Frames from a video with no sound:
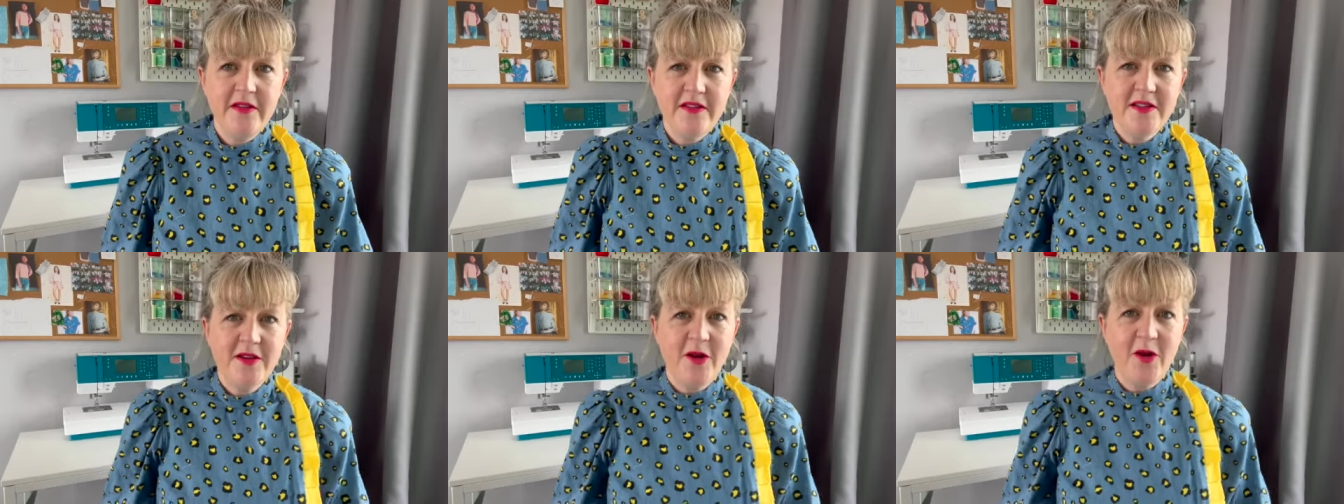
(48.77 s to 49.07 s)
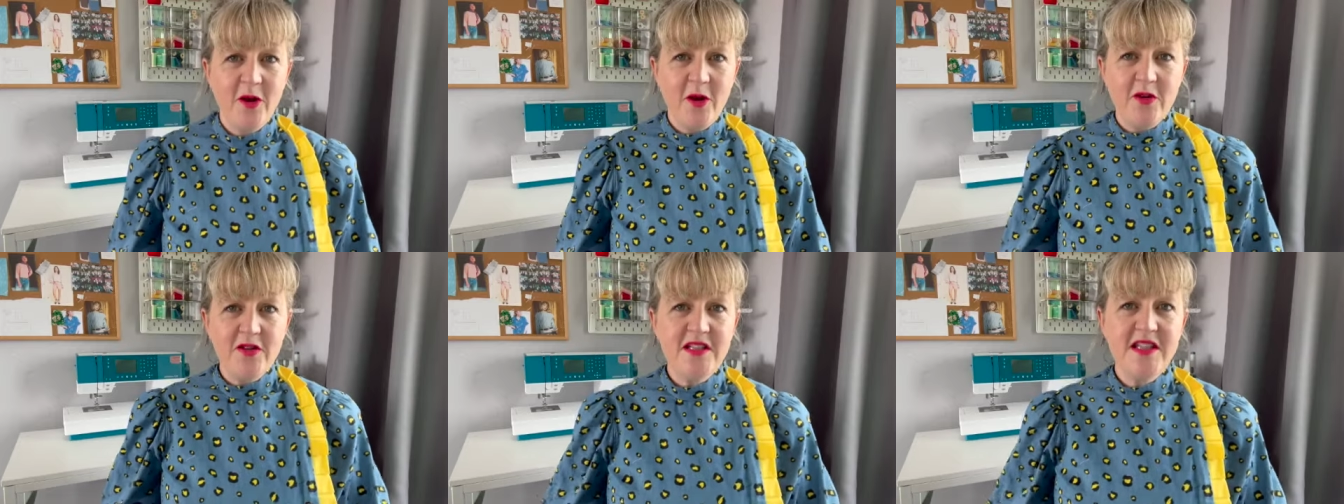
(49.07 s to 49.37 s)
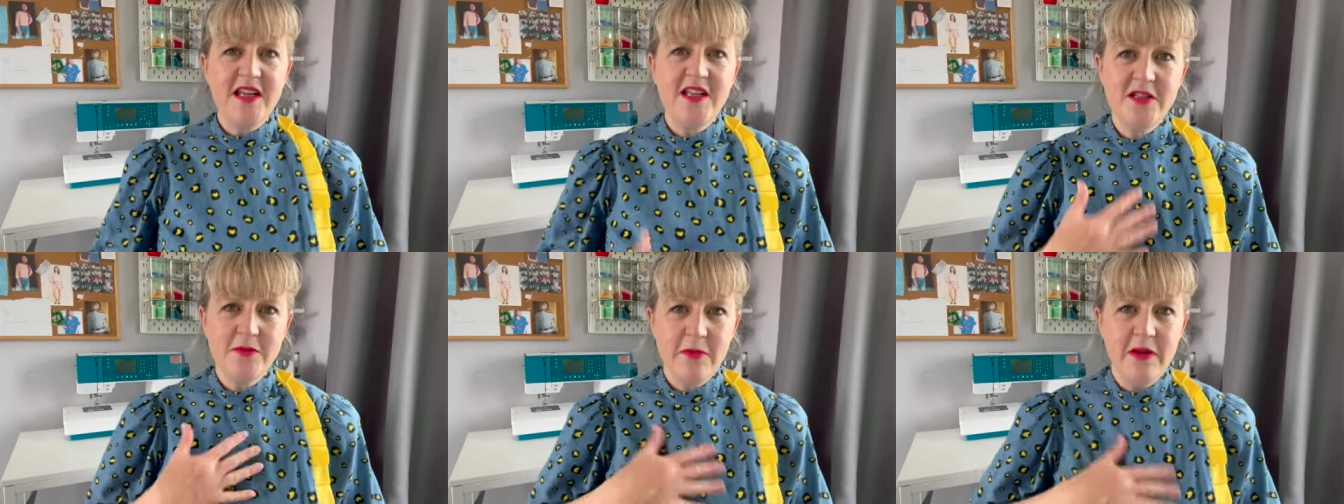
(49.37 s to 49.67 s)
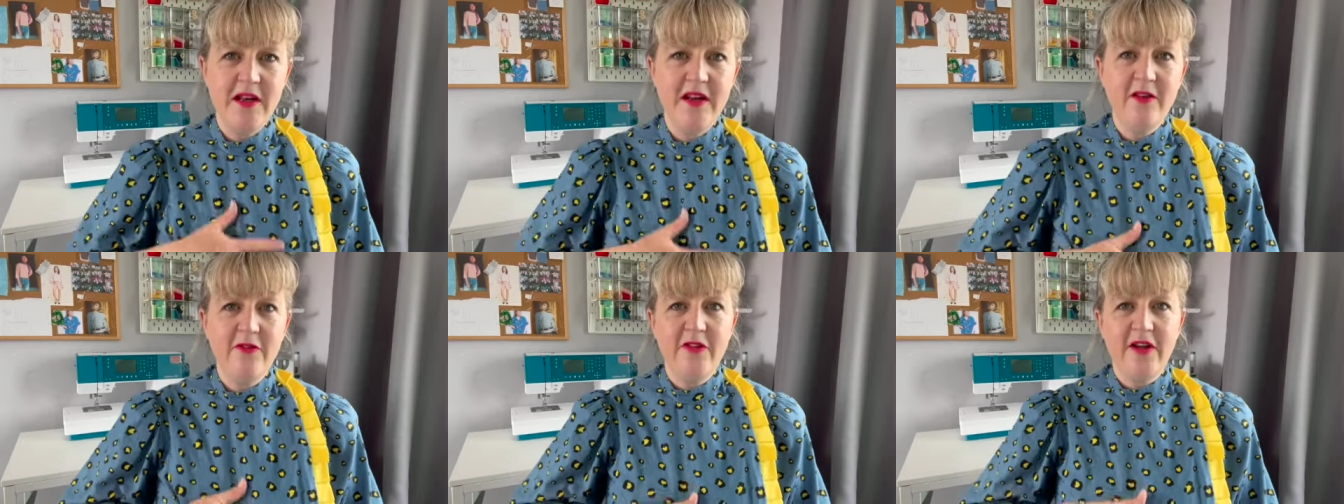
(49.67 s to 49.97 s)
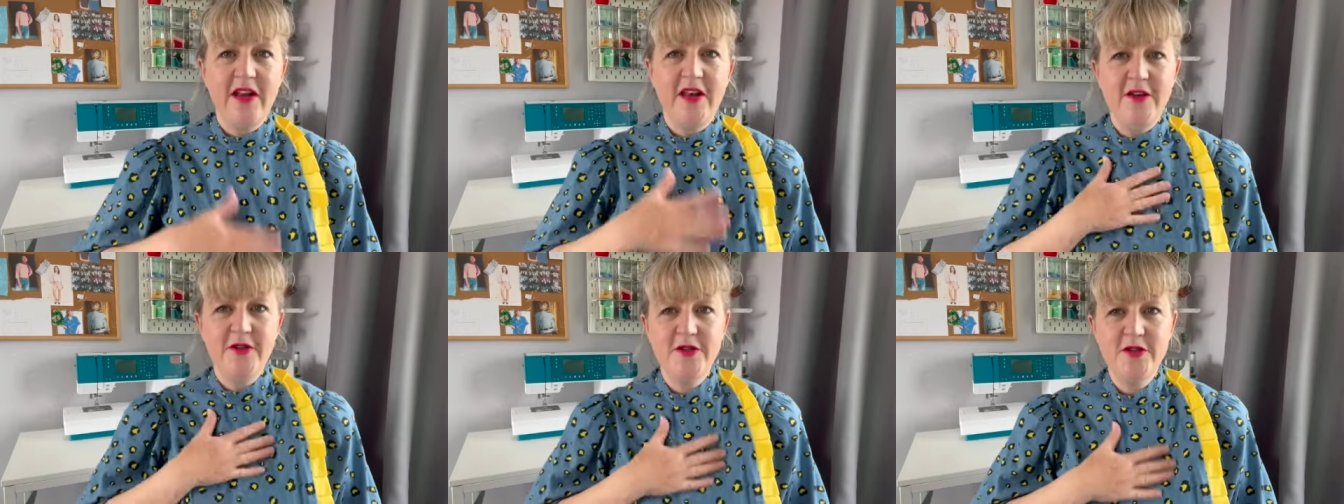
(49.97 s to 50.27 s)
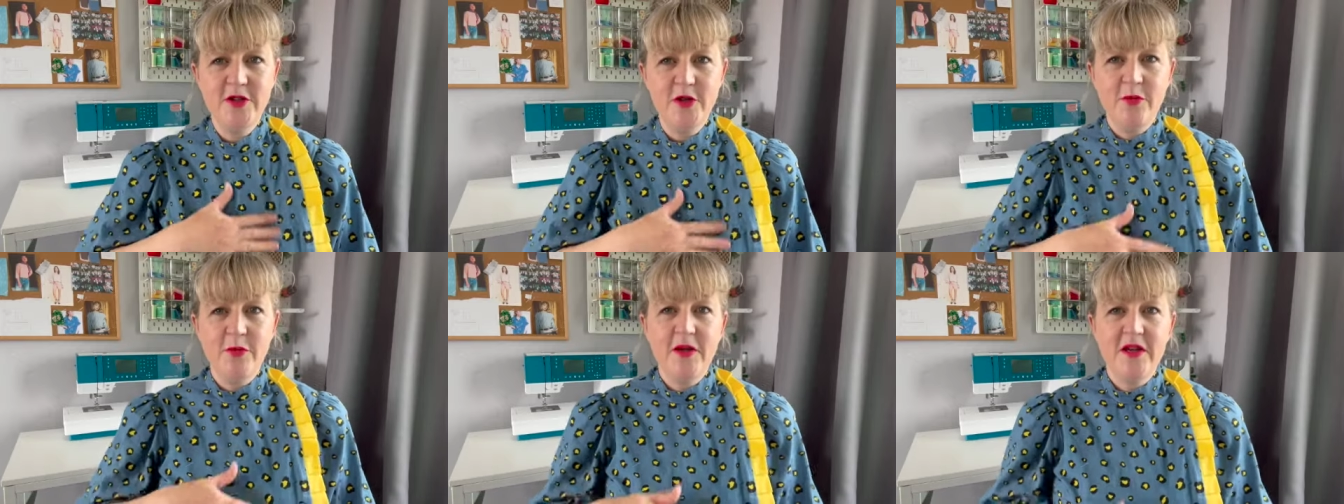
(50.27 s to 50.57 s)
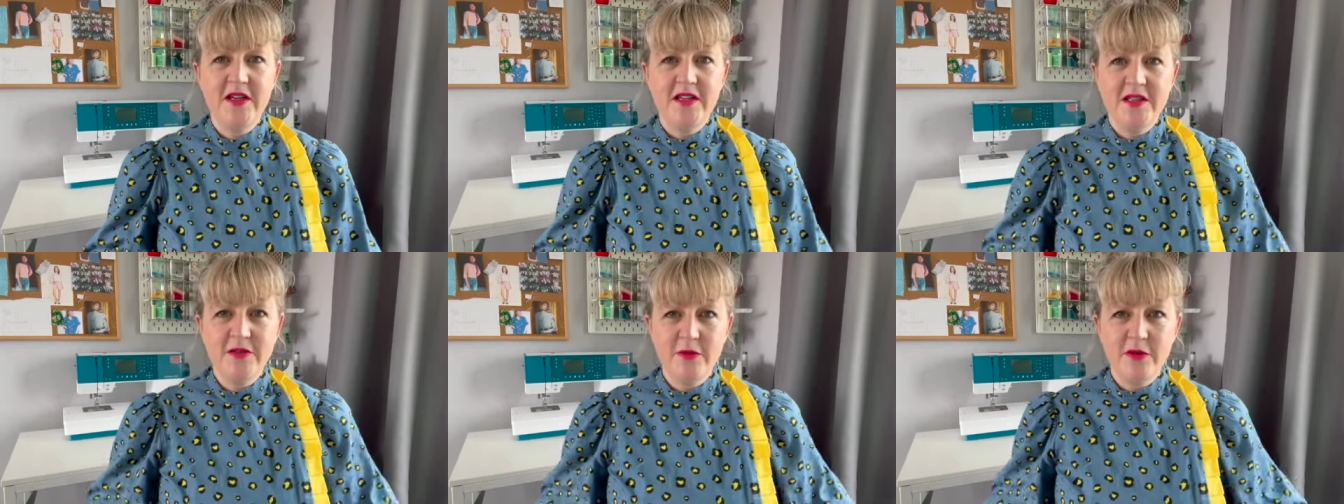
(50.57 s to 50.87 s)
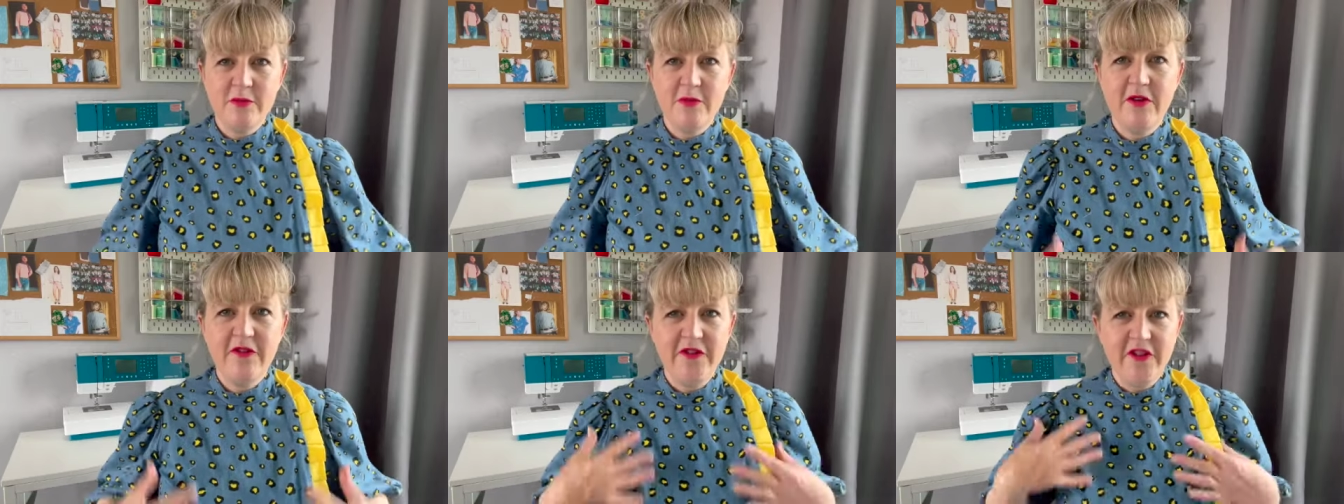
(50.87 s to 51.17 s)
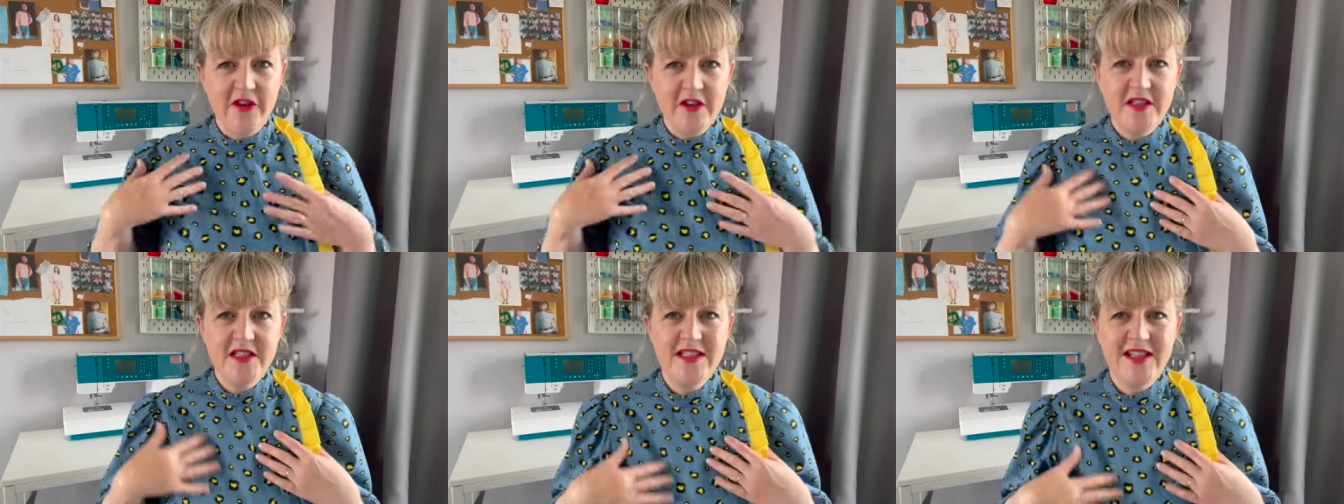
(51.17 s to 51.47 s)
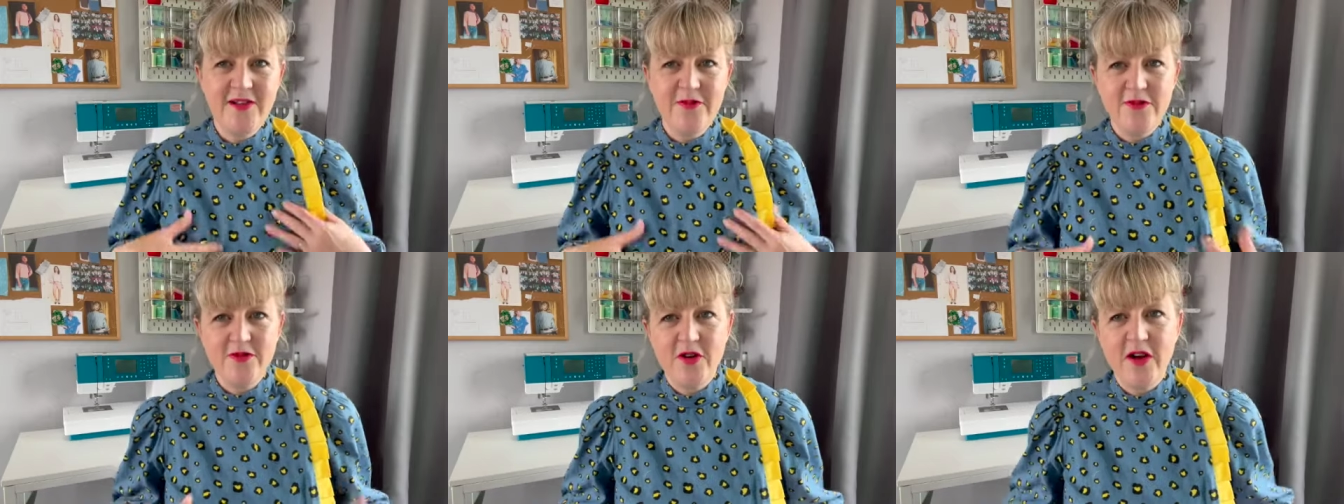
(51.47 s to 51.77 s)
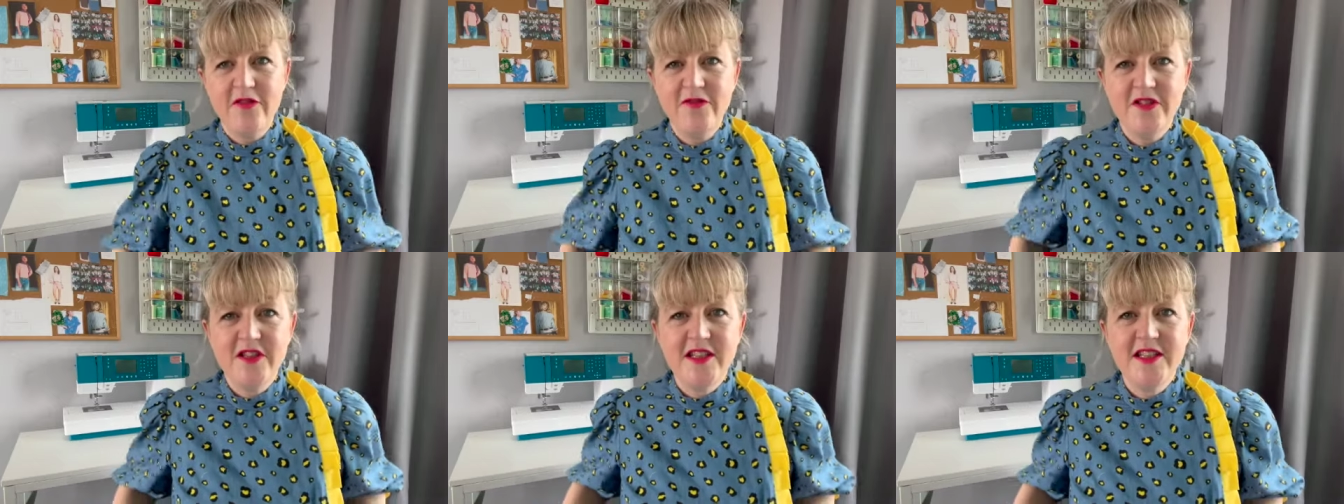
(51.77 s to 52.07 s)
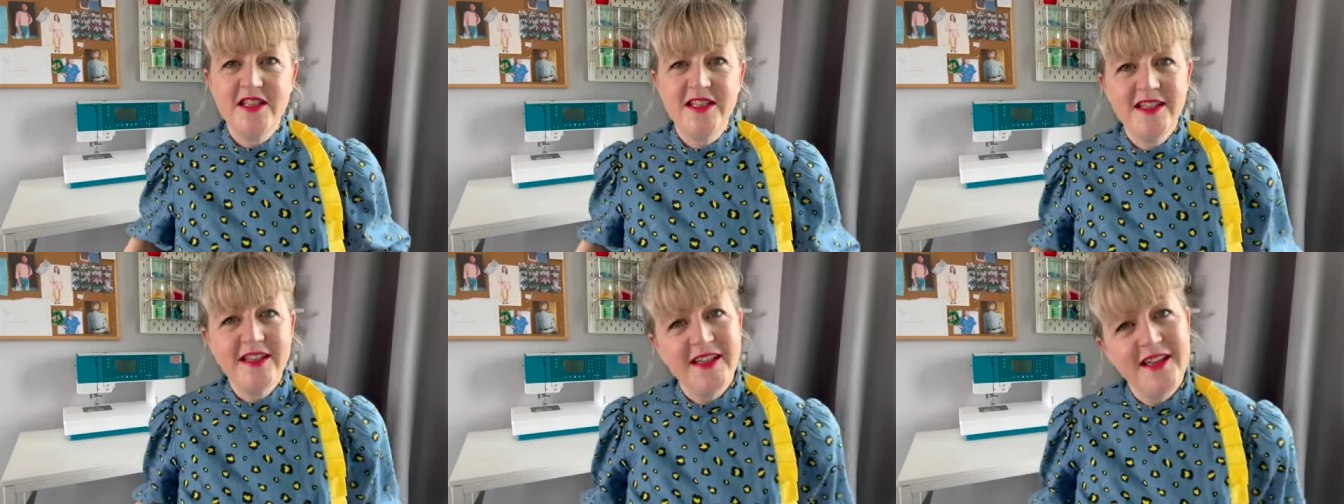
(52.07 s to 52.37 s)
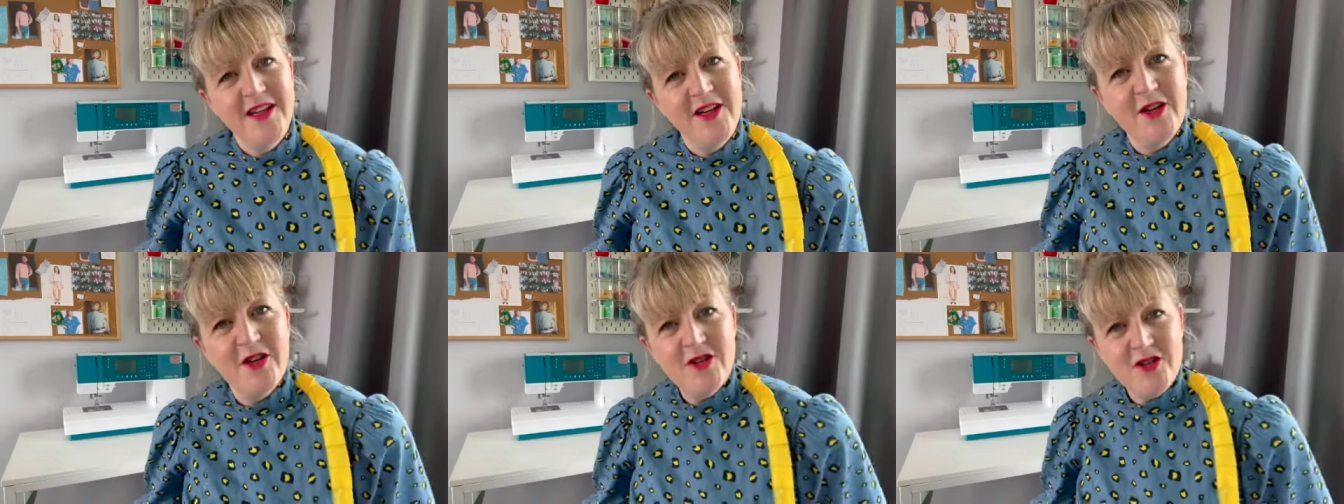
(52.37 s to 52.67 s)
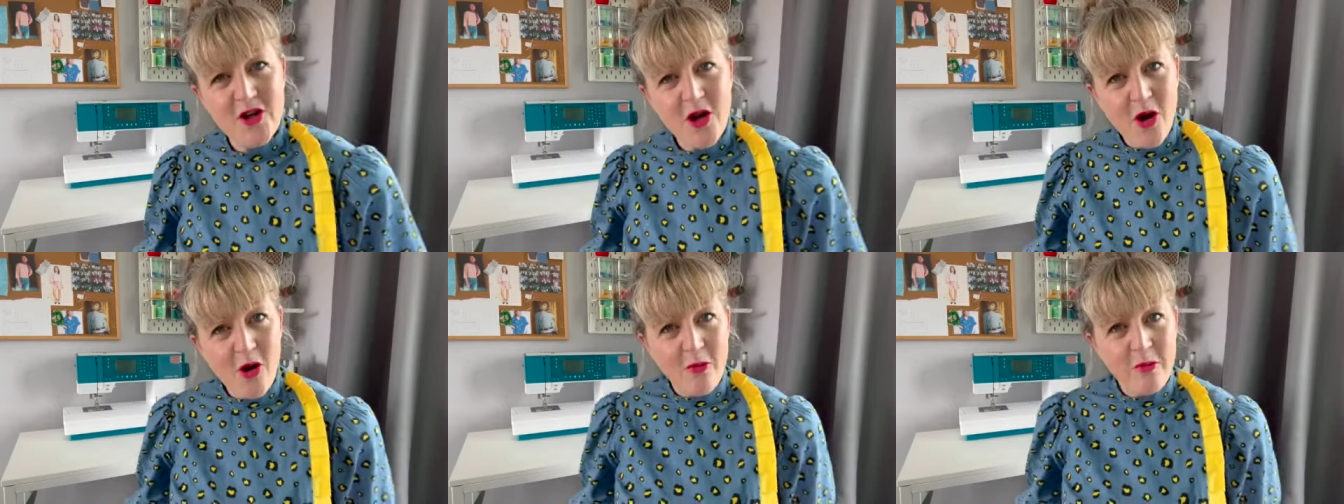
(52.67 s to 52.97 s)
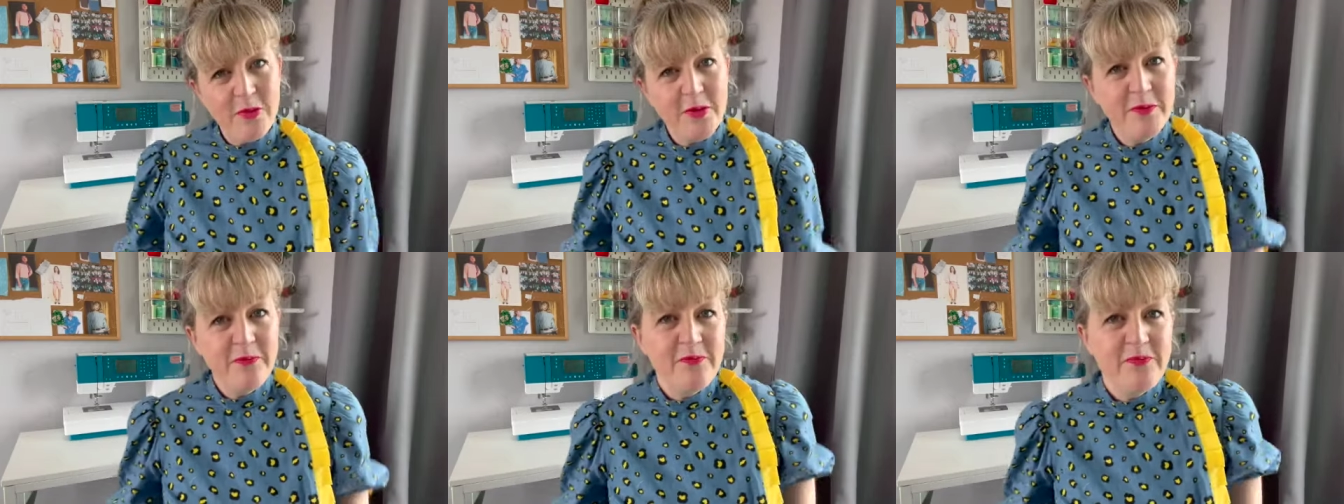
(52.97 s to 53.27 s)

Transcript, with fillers: It's got a lot of sentimental value too because it was my first self-drafted top.